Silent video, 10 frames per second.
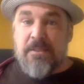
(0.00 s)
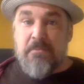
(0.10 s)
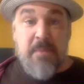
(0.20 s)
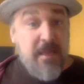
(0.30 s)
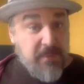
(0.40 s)

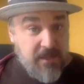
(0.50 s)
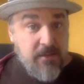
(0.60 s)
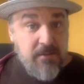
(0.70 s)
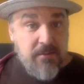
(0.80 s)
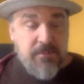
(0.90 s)

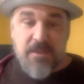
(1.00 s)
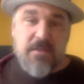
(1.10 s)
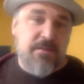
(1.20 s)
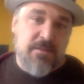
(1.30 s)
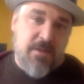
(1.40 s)
Maybe, but that
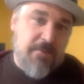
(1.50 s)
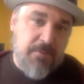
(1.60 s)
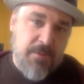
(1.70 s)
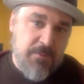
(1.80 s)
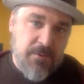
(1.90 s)
doesn't stop the
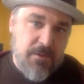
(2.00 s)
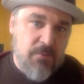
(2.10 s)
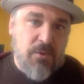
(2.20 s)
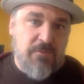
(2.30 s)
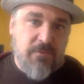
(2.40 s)
people that you
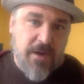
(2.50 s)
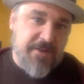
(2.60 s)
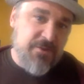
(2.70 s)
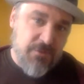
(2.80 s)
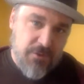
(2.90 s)
work for
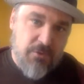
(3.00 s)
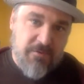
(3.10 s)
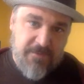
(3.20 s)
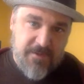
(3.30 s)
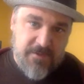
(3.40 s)
asking you to go
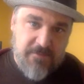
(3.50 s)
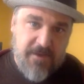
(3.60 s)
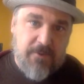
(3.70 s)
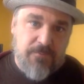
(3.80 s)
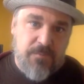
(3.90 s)
and find stuff
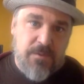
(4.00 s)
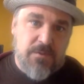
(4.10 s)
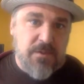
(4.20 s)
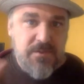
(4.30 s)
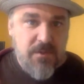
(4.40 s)
out.
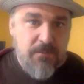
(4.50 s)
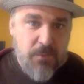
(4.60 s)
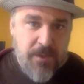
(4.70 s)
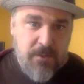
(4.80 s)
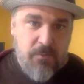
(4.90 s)
So at some
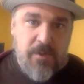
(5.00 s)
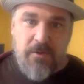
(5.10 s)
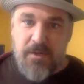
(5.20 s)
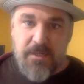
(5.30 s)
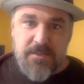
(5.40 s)
point,
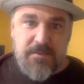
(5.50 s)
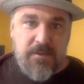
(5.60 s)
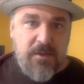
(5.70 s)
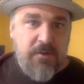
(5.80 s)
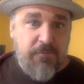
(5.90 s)
whether it is
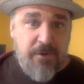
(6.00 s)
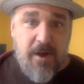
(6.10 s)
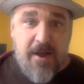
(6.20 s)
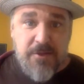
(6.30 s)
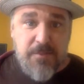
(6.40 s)
for your
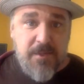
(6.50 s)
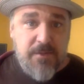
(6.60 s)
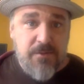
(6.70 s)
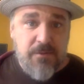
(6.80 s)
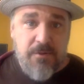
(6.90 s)
house
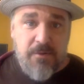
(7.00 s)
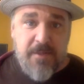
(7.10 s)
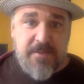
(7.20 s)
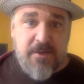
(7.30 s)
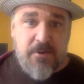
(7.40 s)
because you're learning to
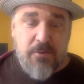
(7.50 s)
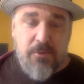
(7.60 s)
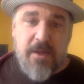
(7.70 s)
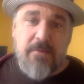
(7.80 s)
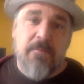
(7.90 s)
make sourdough
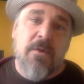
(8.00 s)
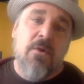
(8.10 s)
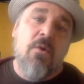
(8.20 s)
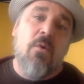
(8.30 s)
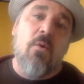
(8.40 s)
bread,
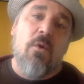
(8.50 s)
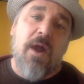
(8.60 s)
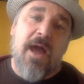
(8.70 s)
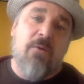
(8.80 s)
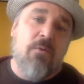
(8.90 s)

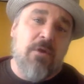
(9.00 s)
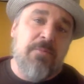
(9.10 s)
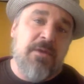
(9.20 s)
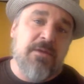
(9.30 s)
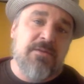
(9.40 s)
or at work
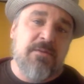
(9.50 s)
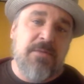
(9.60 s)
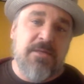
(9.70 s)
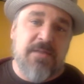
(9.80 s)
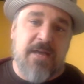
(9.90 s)
because
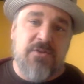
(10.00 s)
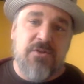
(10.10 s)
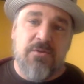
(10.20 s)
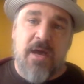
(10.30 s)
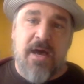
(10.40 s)
somebody has asked
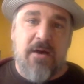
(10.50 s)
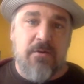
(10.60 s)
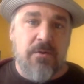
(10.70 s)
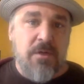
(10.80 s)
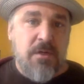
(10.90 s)
you how